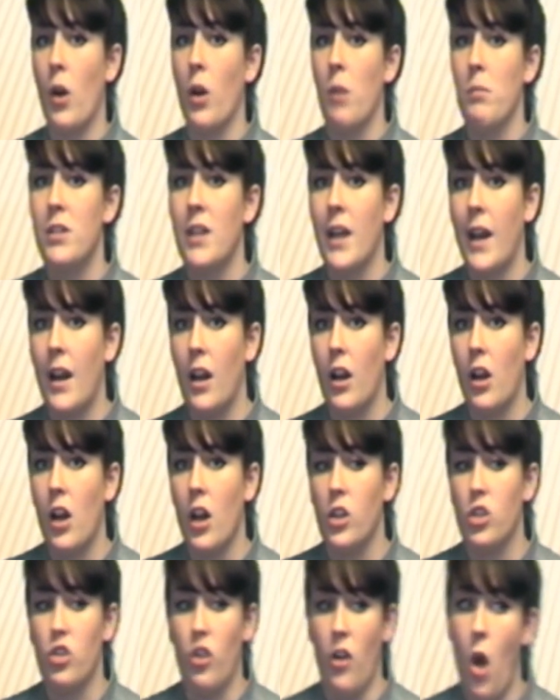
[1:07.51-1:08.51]
on a particular
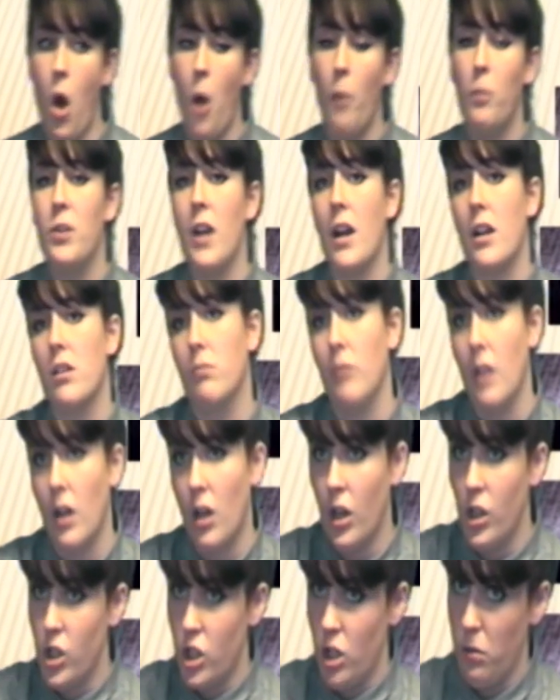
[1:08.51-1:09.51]
country, objects from that
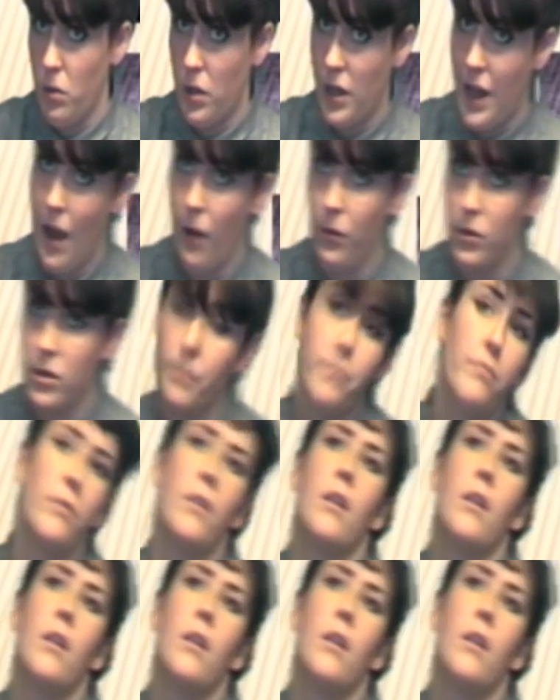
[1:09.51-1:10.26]
country would count.